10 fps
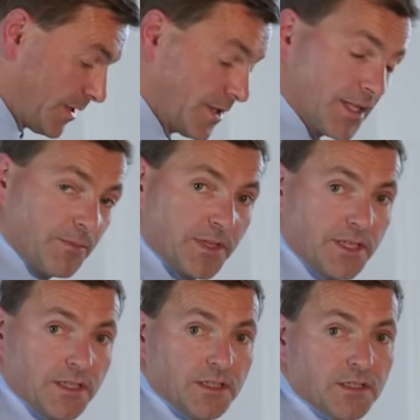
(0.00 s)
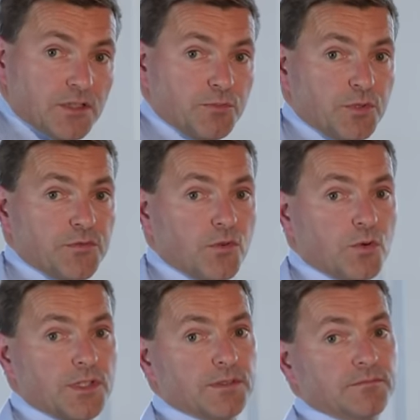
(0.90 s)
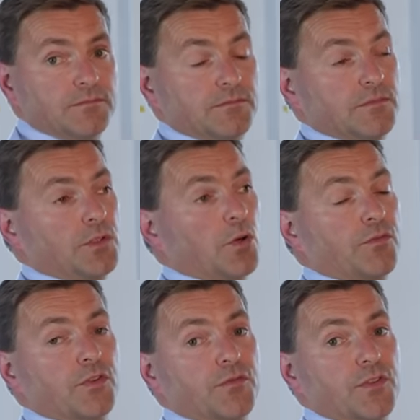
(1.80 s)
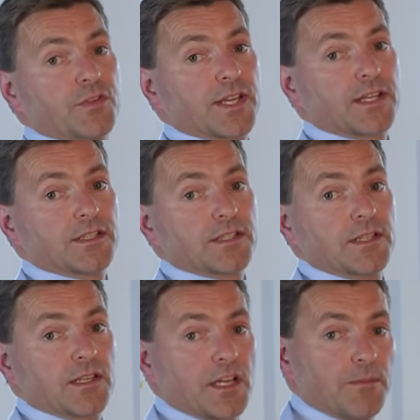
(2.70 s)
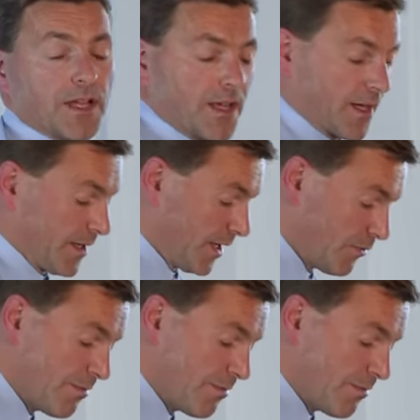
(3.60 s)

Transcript: Same thing here. So push forward, hold it for a few seconds, come back again.